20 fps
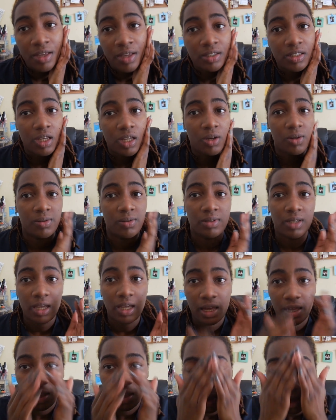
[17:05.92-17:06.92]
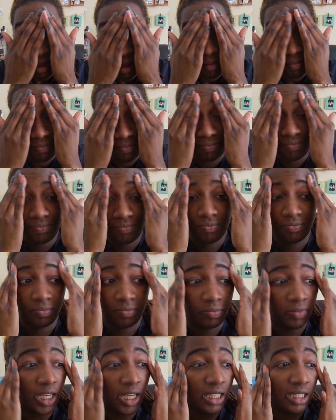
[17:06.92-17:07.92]
So yeah,
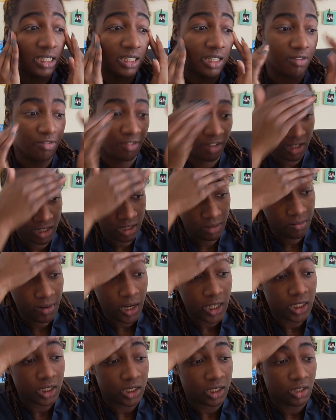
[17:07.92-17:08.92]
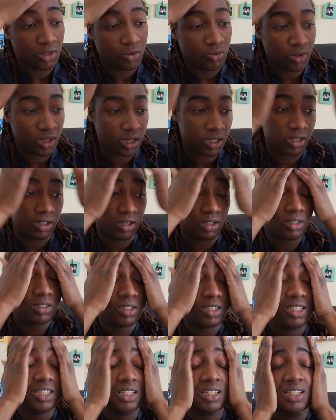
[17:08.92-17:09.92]
as I said, first impressions, it's really good.
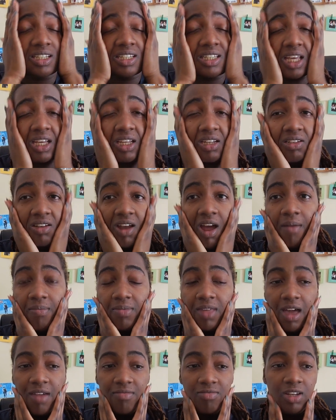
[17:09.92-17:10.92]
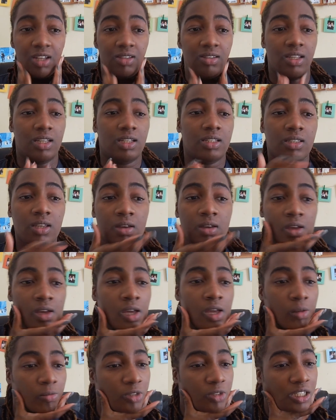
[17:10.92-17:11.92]
This is the second time that I've done this.
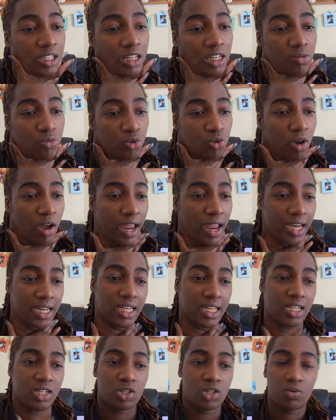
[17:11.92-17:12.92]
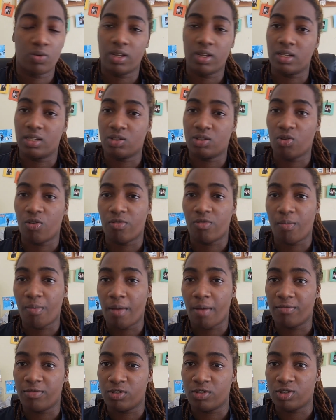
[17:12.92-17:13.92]
I'm going to keep trying it and do it in sort of a
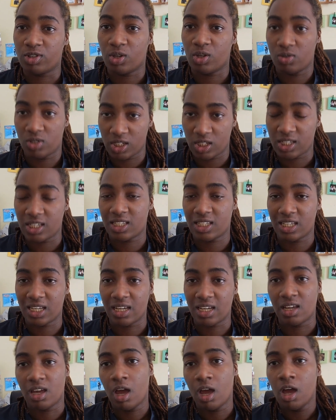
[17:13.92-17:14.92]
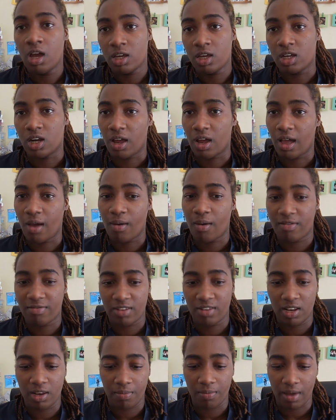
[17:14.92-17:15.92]
month or so, just to see, you know, how I
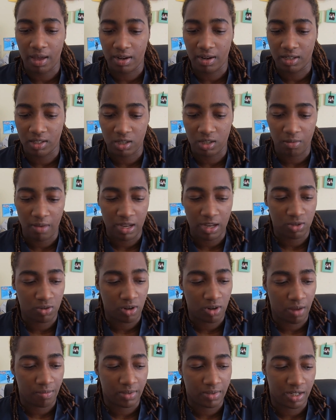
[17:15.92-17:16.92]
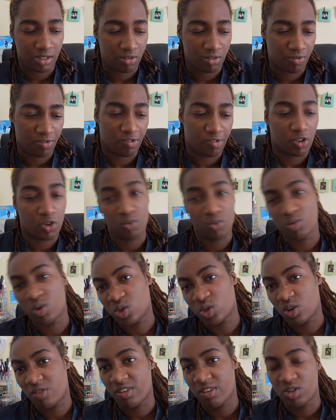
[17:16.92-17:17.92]
feel about it. So I might do an updated review. I'm
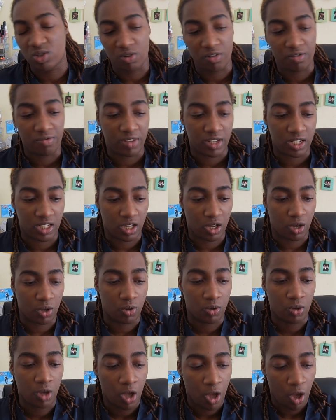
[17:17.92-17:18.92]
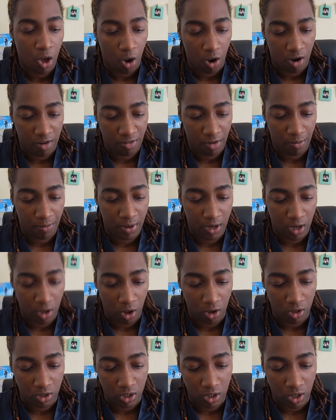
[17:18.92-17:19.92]
not sure if I do a video or if I'll put it
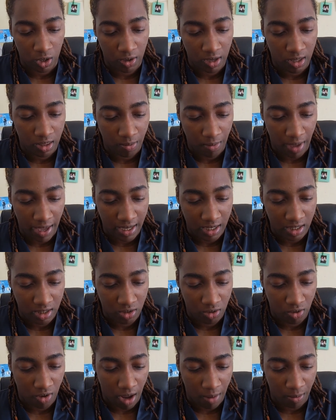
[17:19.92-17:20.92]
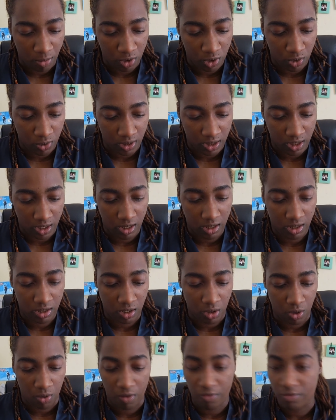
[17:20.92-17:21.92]
on, you know, either my Instagram or Twitter.
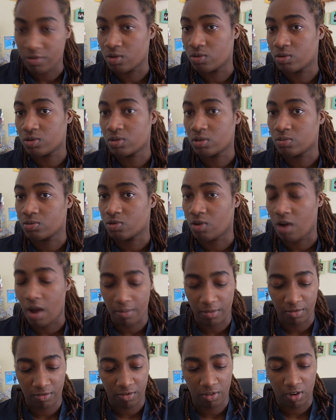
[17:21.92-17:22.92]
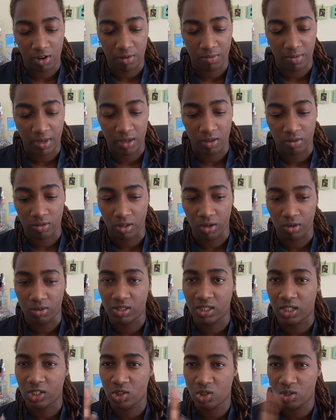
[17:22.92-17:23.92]
So if you subscribe and follow me on
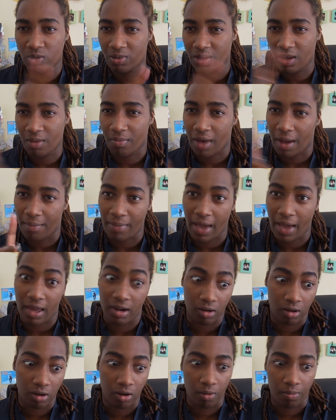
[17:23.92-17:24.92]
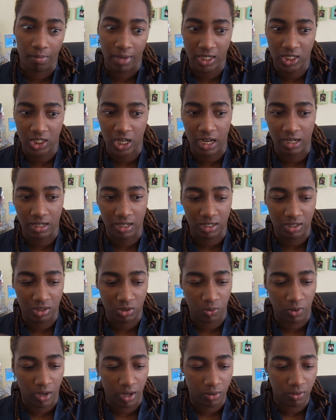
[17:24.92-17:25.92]
those, they should be in my banner on my channel
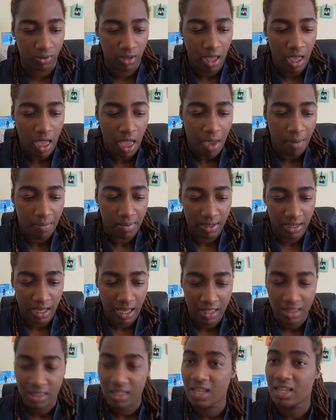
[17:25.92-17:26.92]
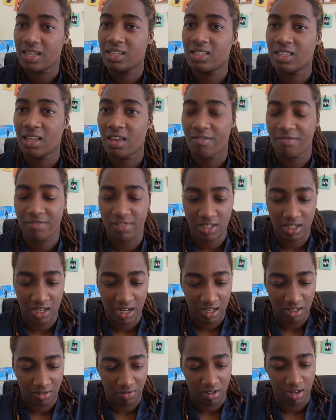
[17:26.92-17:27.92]
as well. But yeah, that is it for
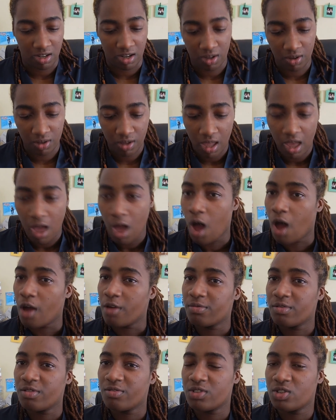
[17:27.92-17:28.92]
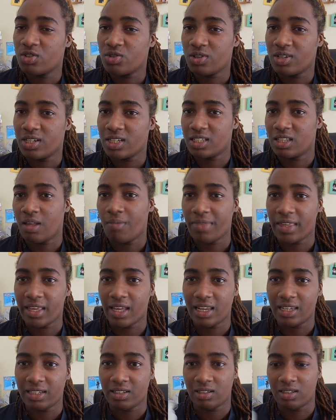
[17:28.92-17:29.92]
today's video. Hope you've enjoyed it. Something
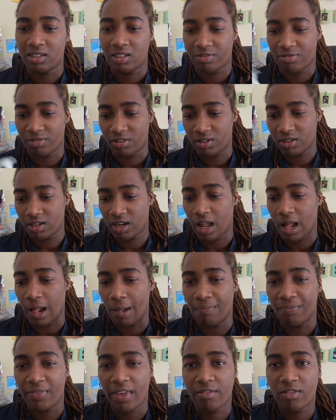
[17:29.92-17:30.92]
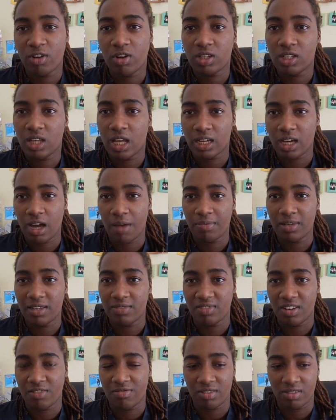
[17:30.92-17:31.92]
a little different. I've got a couple
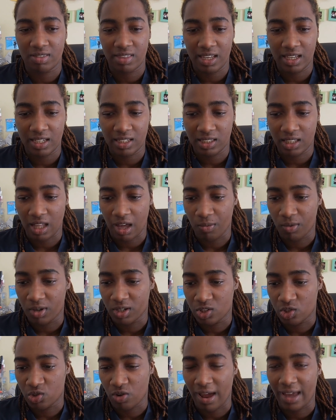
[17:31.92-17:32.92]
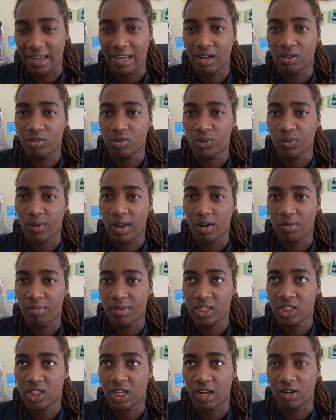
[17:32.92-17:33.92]
of different things that I want to try out as well on
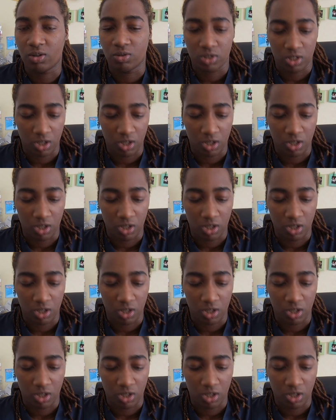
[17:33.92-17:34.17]
my channel.